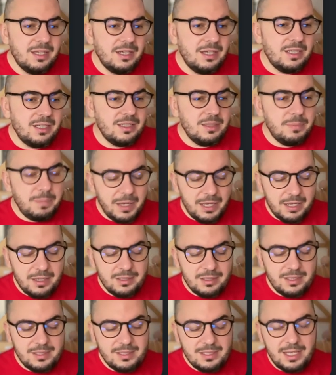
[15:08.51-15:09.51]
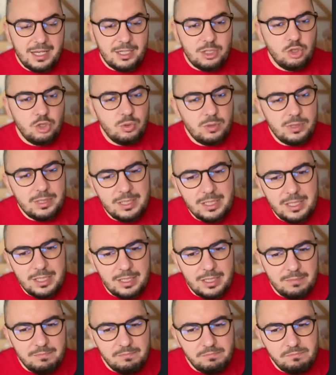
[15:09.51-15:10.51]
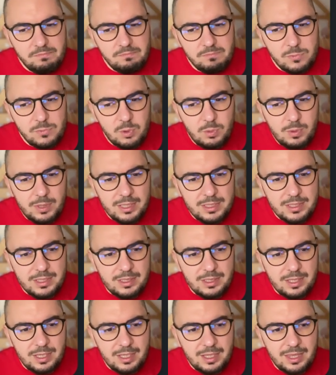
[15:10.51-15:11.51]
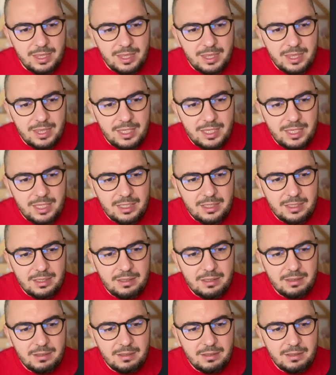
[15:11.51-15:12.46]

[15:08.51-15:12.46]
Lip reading: The parent is actually, what is it? I think,